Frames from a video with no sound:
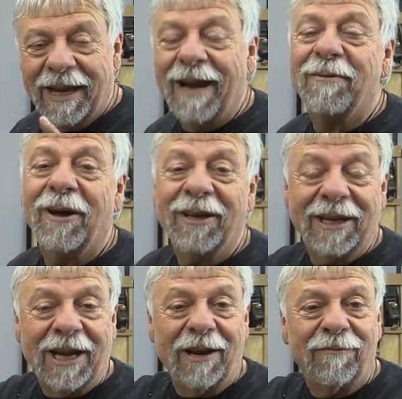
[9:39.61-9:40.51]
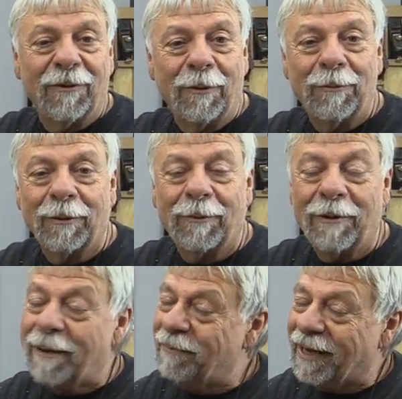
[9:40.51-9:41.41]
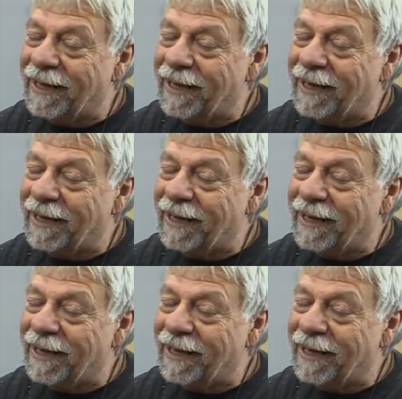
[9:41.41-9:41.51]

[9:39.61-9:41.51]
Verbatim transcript: I'm Colin Knecht for Woodwork Web.